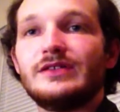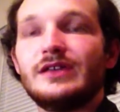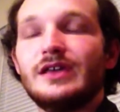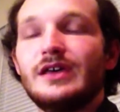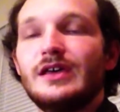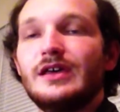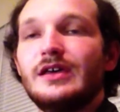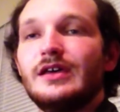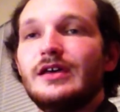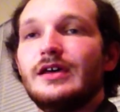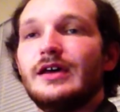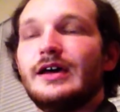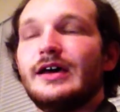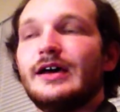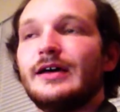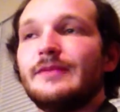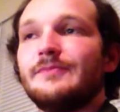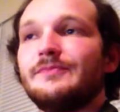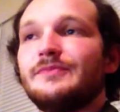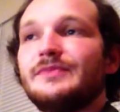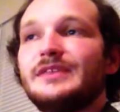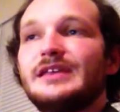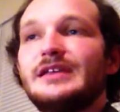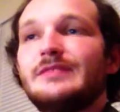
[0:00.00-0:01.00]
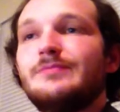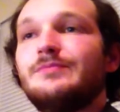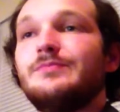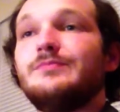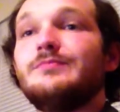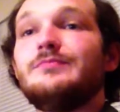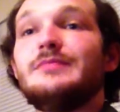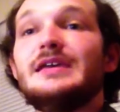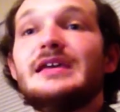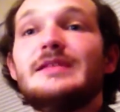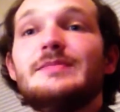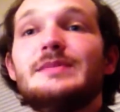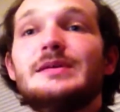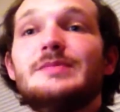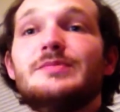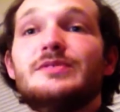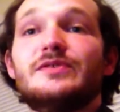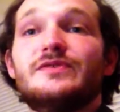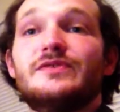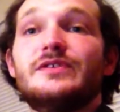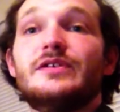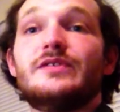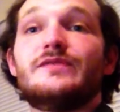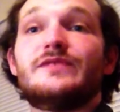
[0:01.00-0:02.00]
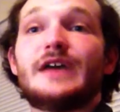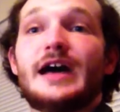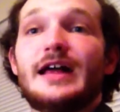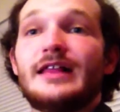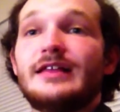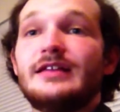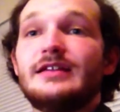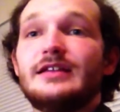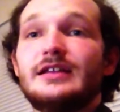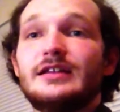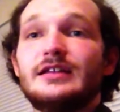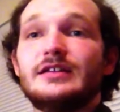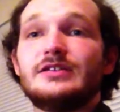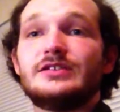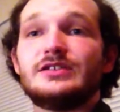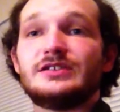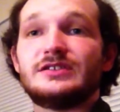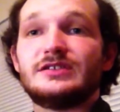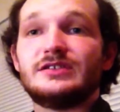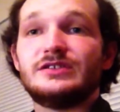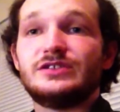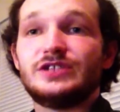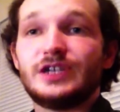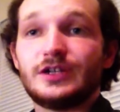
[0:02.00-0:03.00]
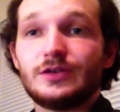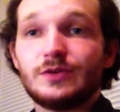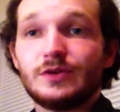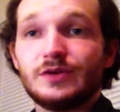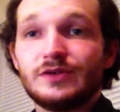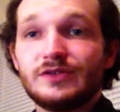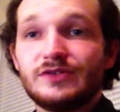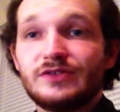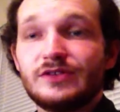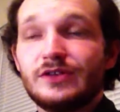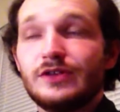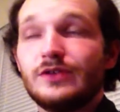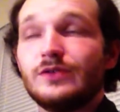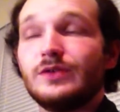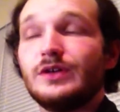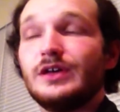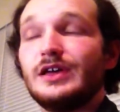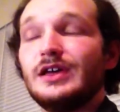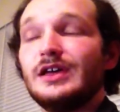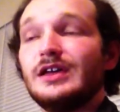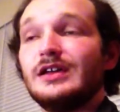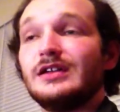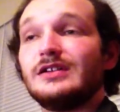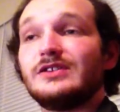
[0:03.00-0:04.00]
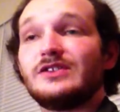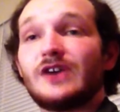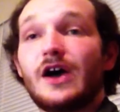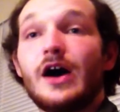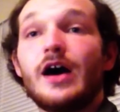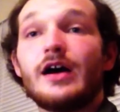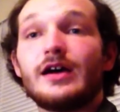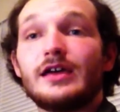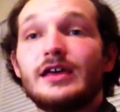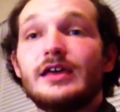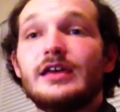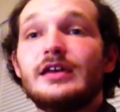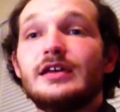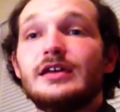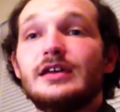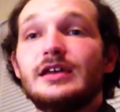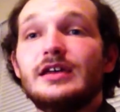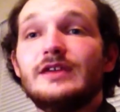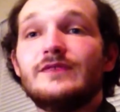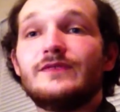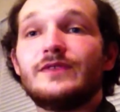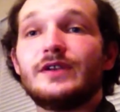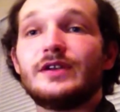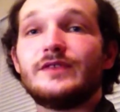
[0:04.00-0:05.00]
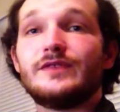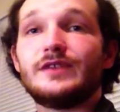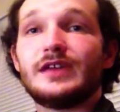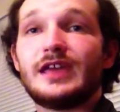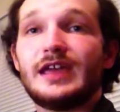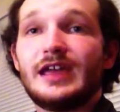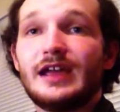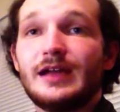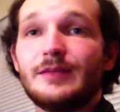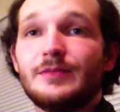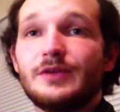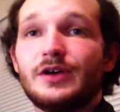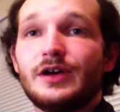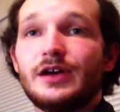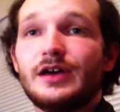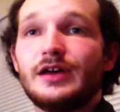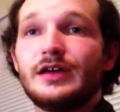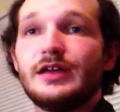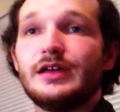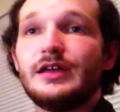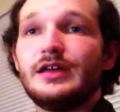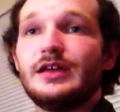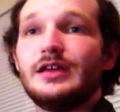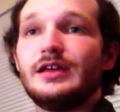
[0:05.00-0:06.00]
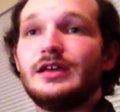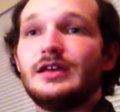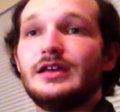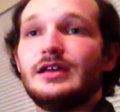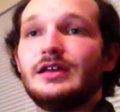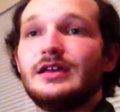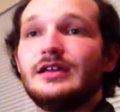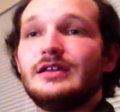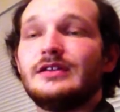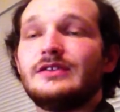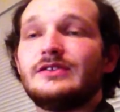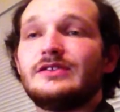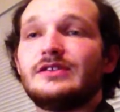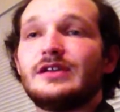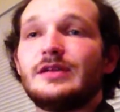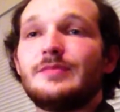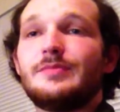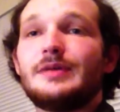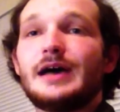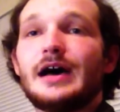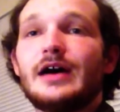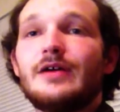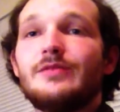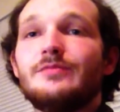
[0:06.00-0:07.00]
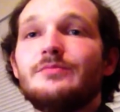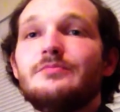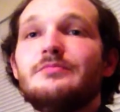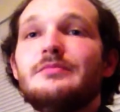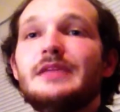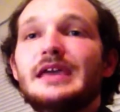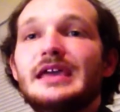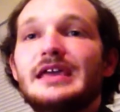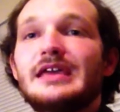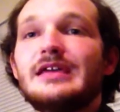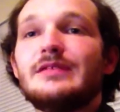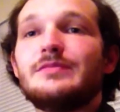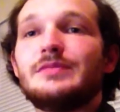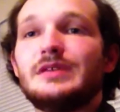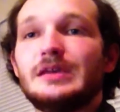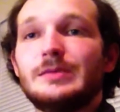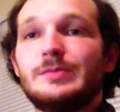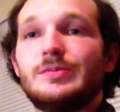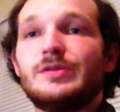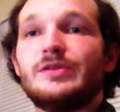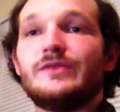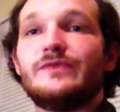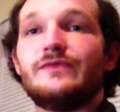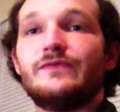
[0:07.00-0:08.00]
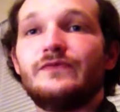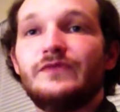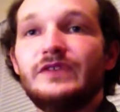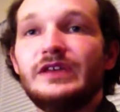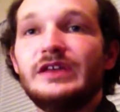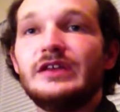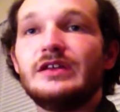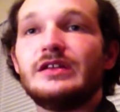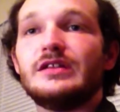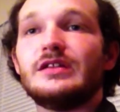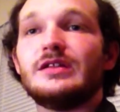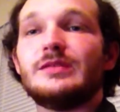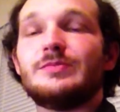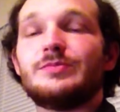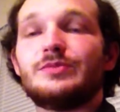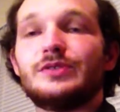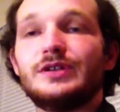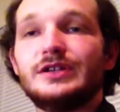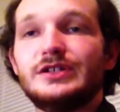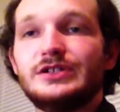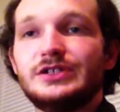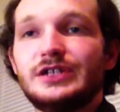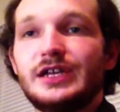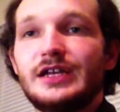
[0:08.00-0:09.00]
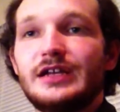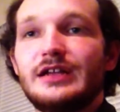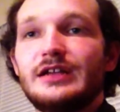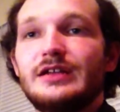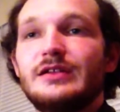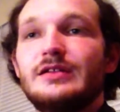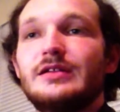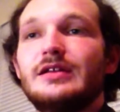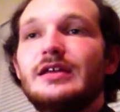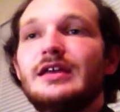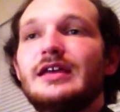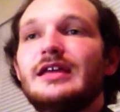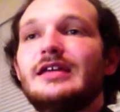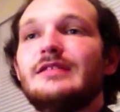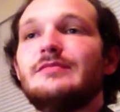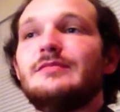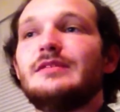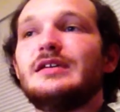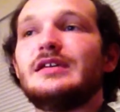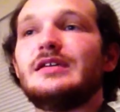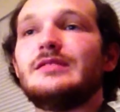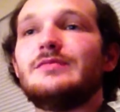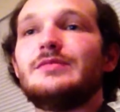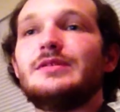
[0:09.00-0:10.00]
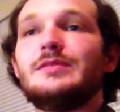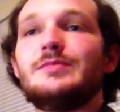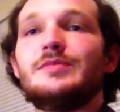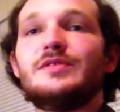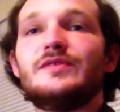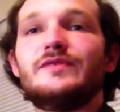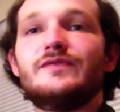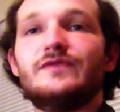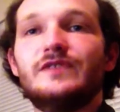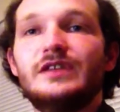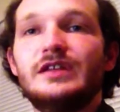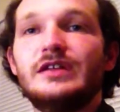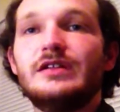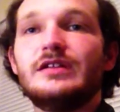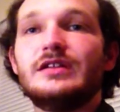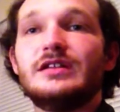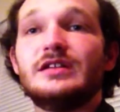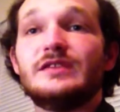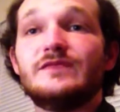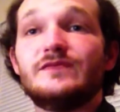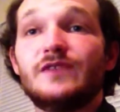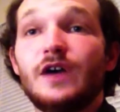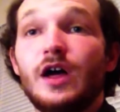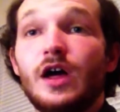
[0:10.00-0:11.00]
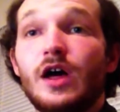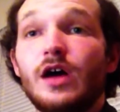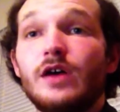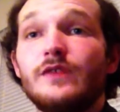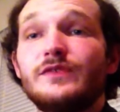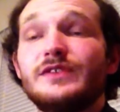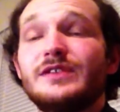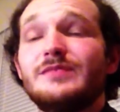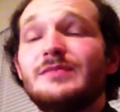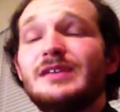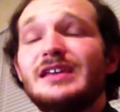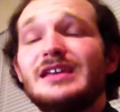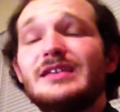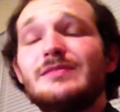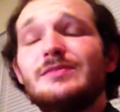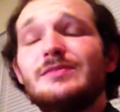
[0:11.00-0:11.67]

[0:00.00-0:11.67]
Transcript: that make people feel validated just in general. So talking in front of a camera is about making people feel appreciated and making people feel involved and making people